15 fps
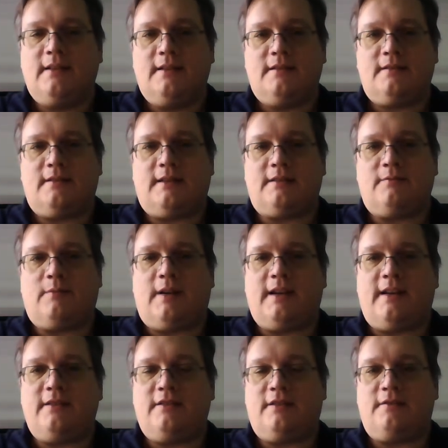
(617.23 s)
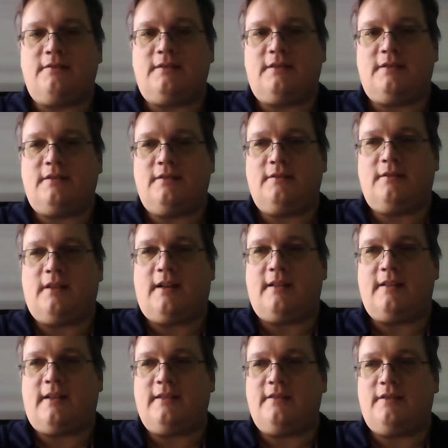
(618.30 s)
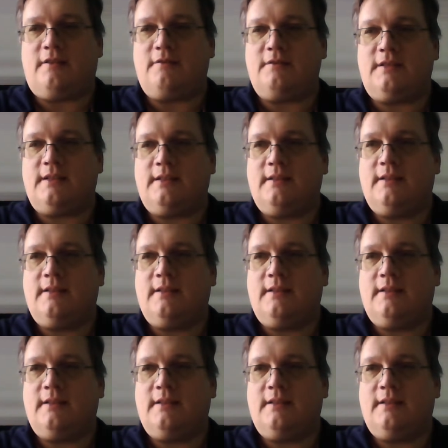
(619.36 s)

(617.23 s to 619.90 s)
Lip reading: So that's why I chose it.